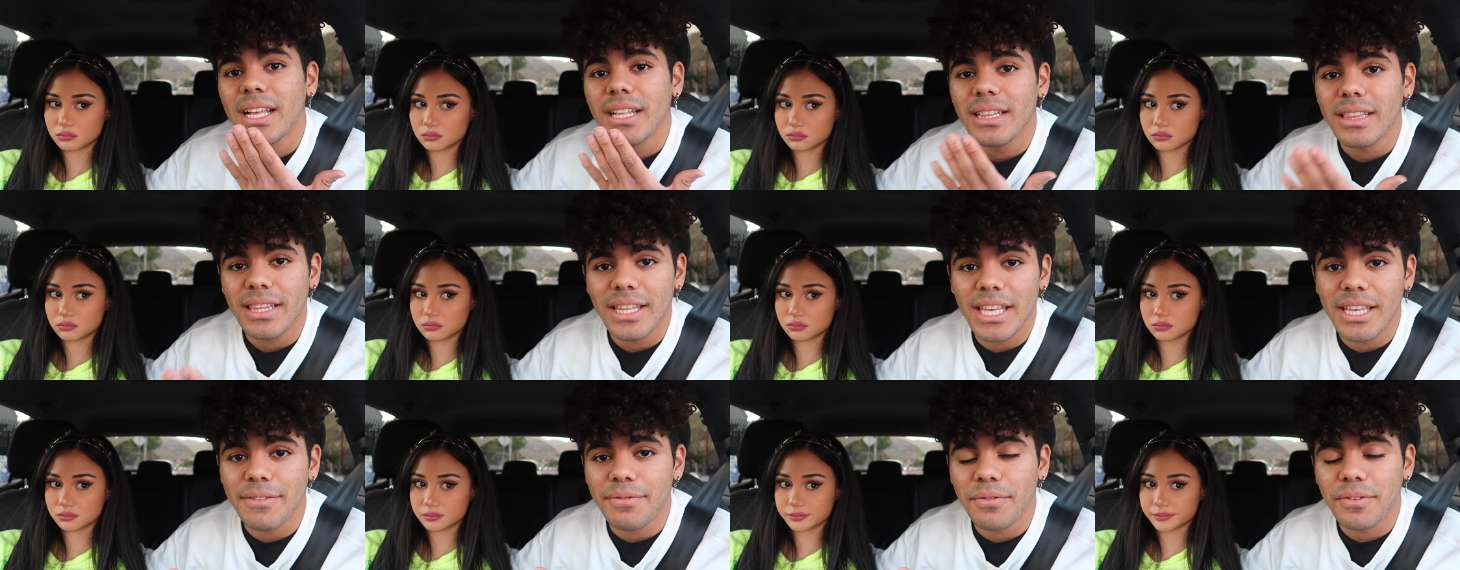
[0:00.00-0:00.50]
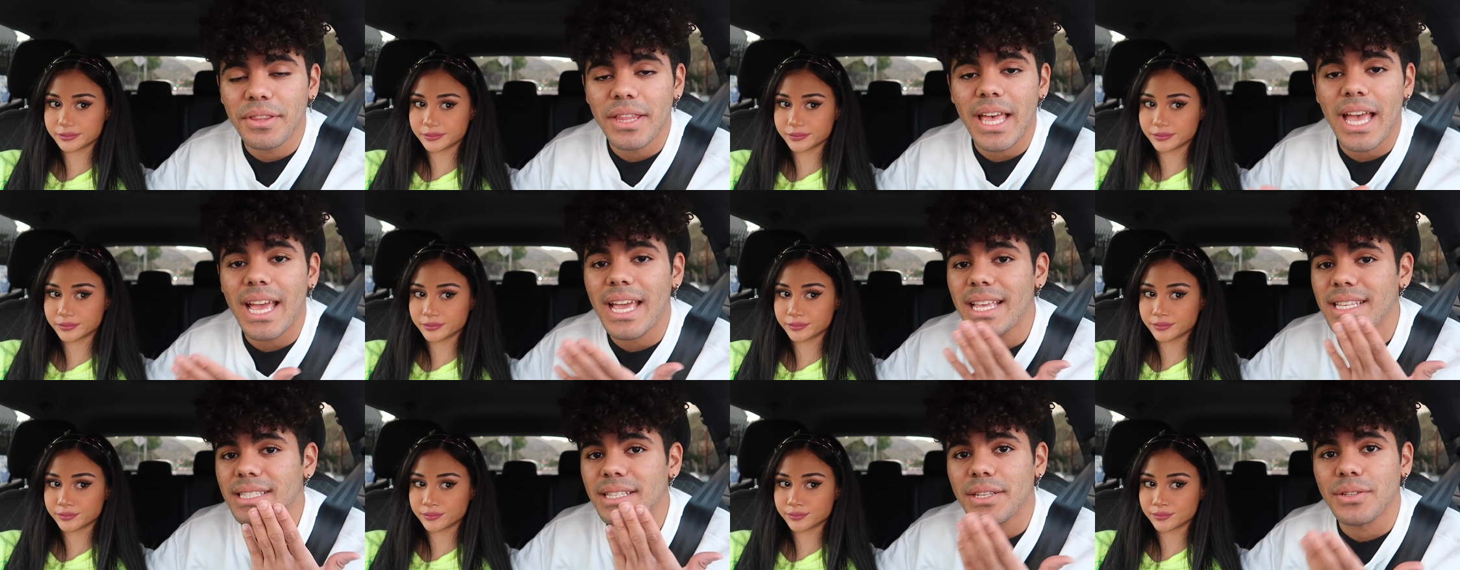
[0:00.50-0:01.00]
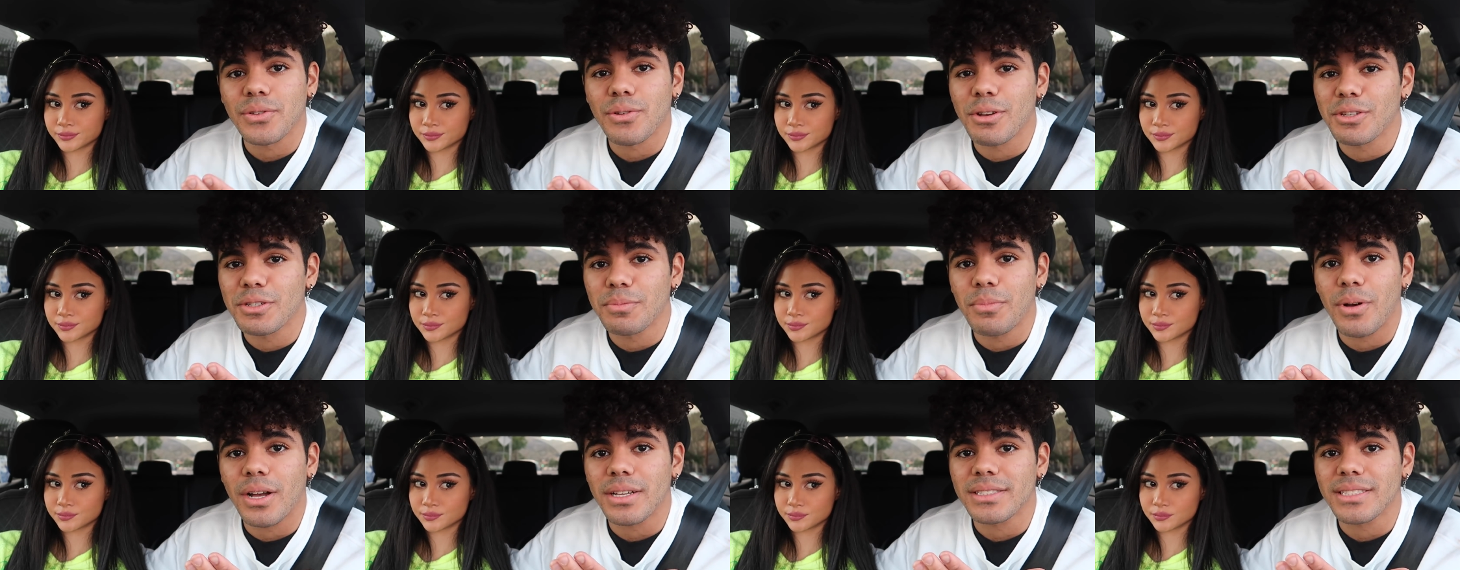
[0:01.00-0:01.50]
Speaker 1: Link for that is in the
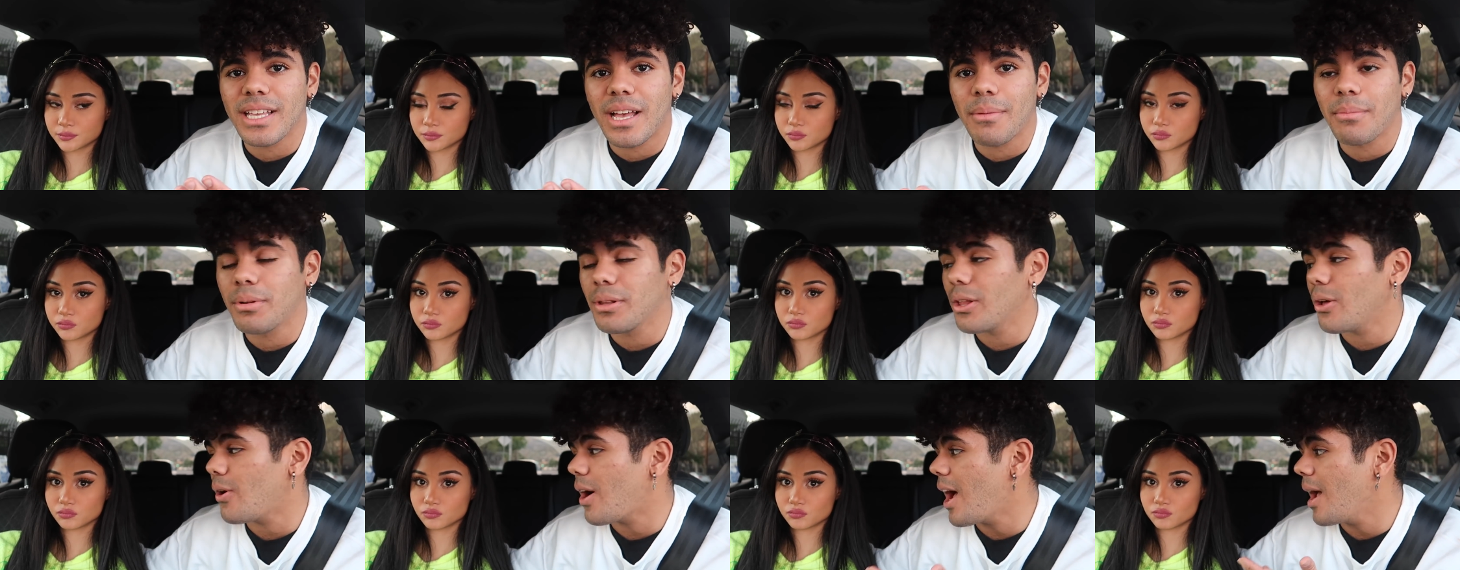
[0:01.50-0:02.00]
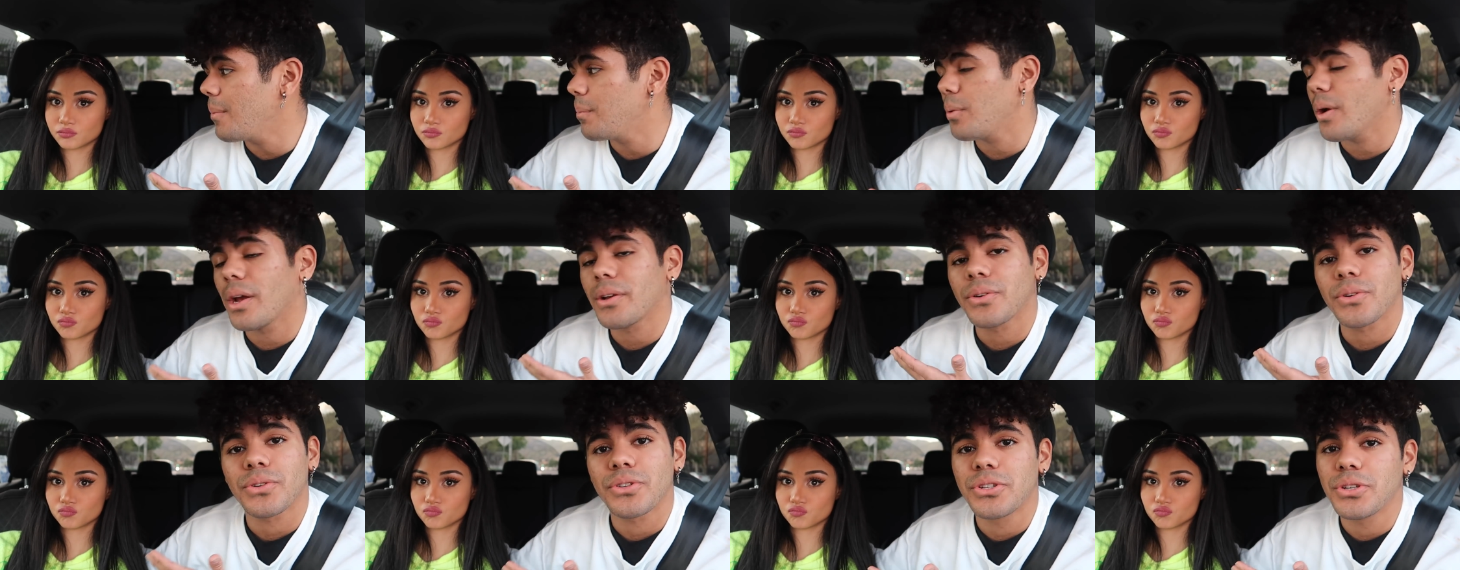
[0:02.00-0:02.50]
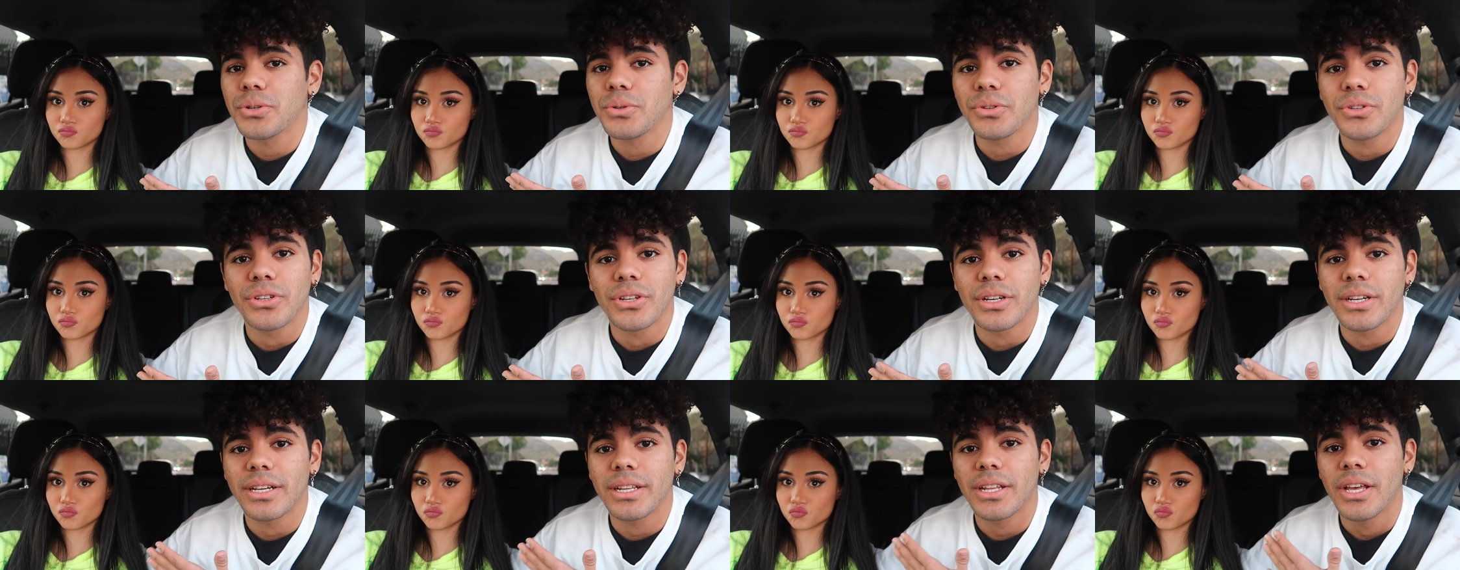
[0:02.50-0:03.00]
description box down below. I pranked her too
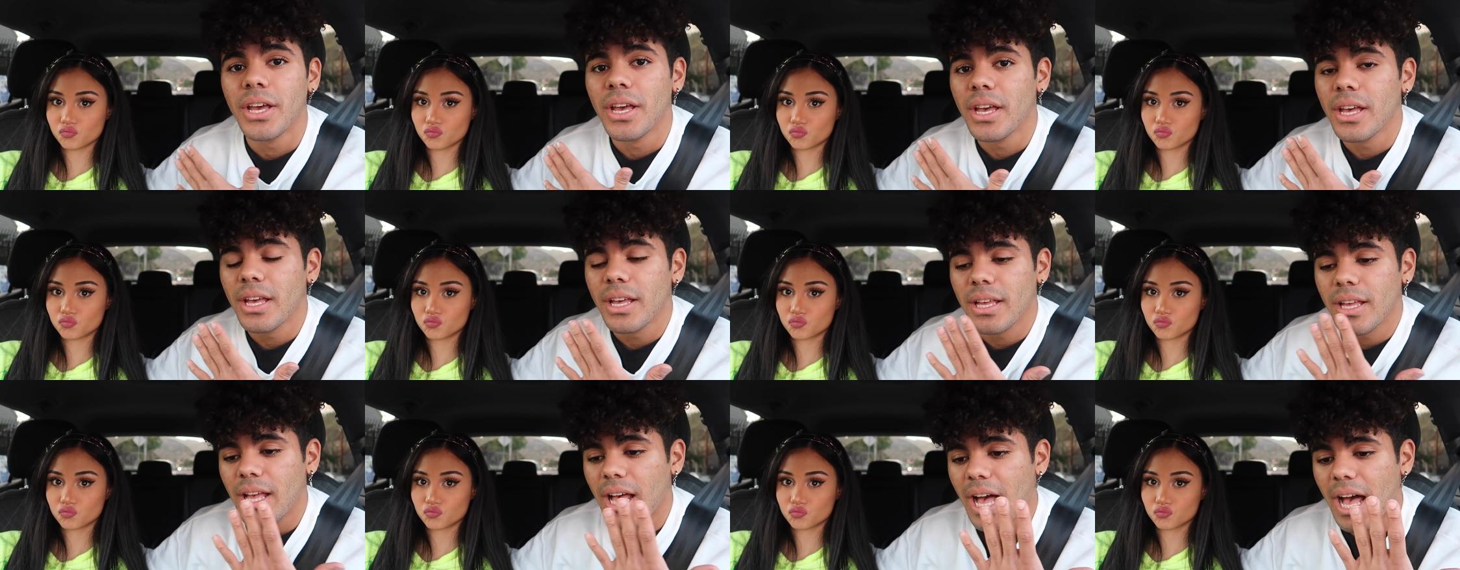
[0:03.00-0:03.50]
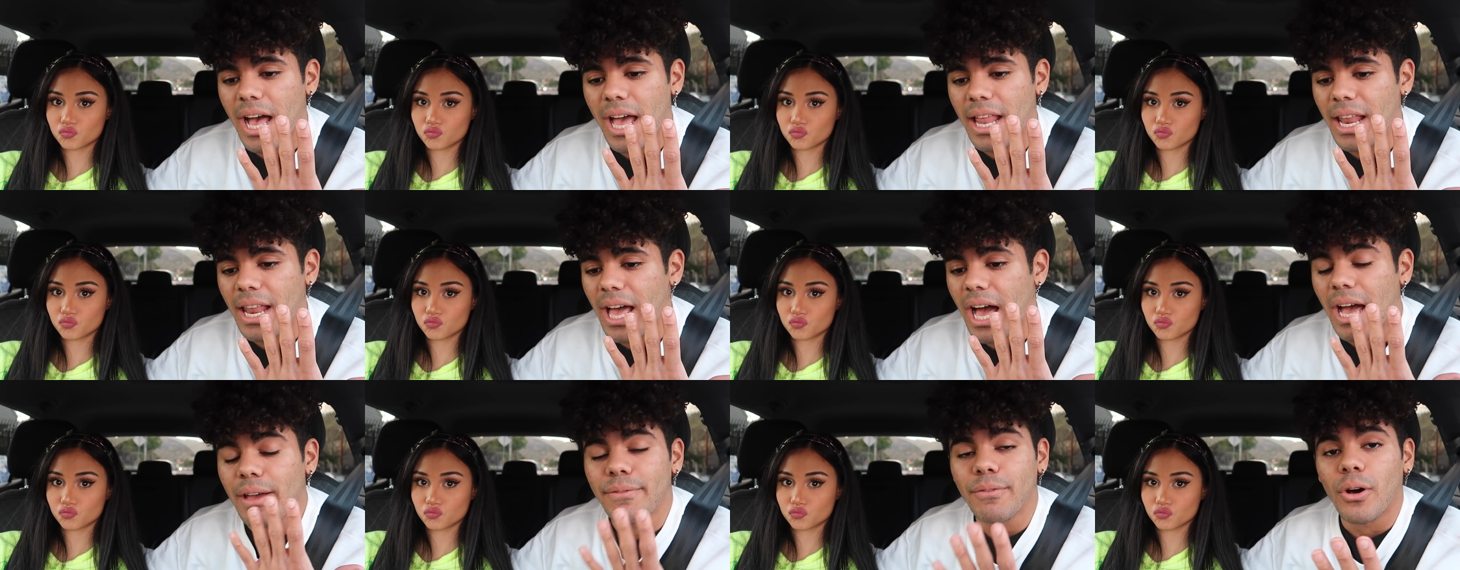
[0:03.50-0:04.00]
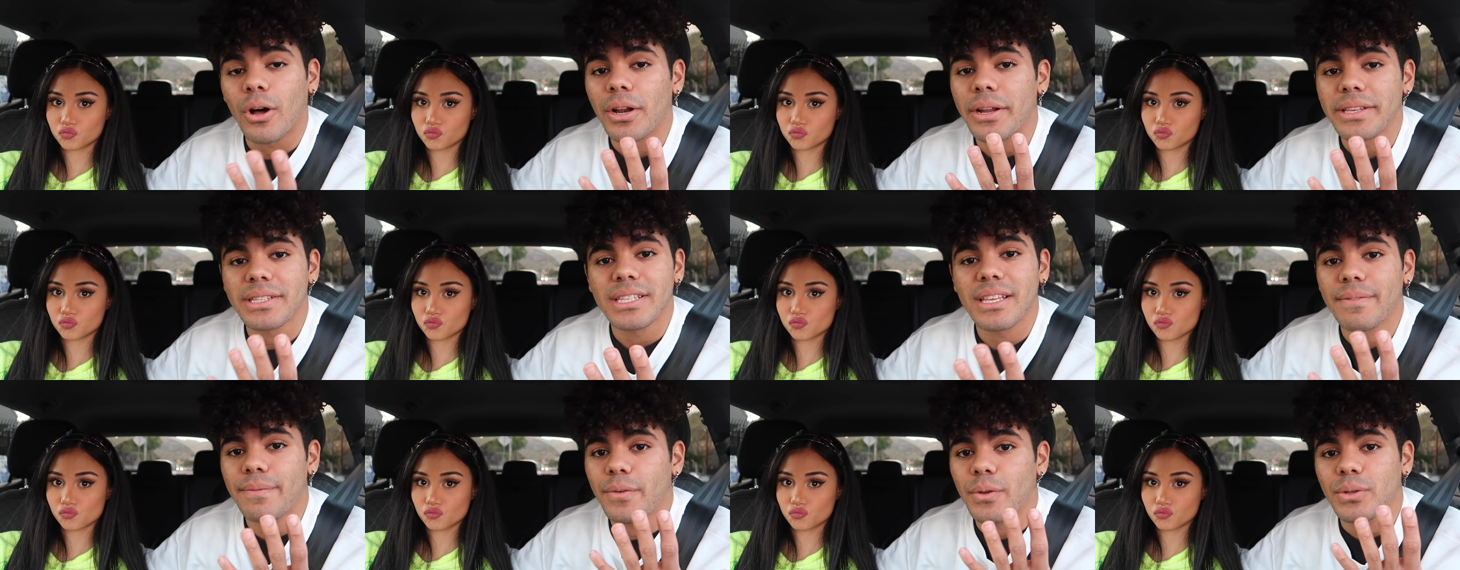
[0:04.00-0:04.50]
good. I, I
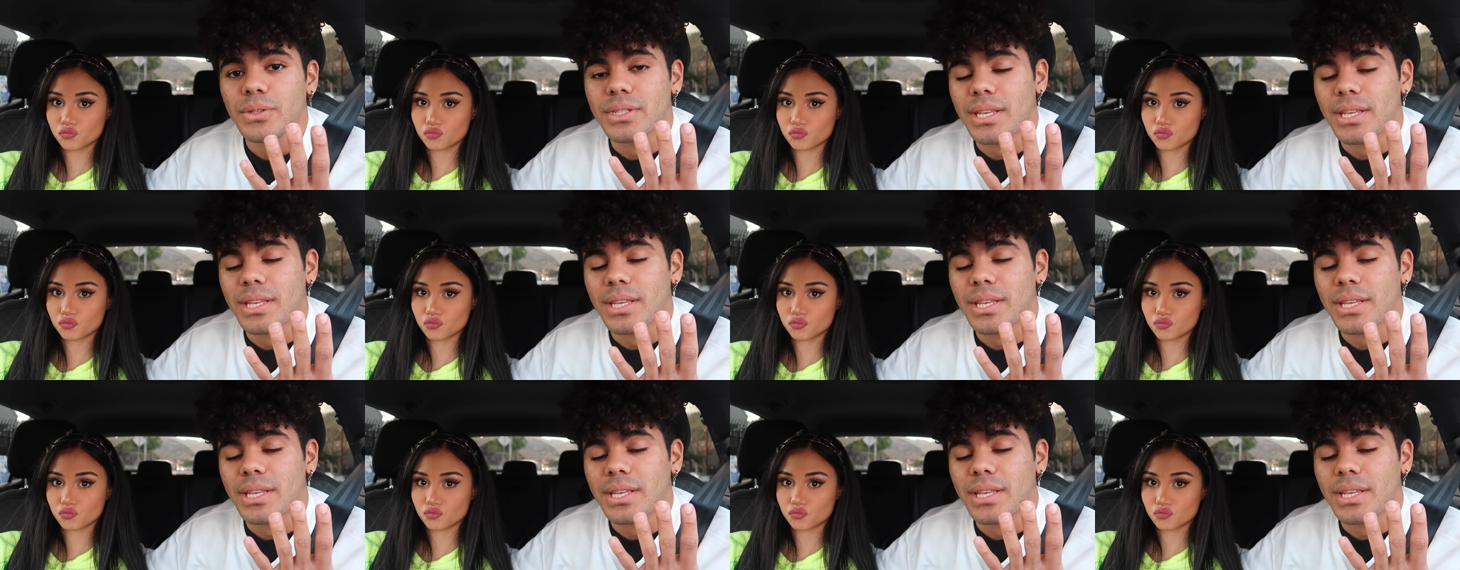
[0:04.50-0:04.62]
honestly feel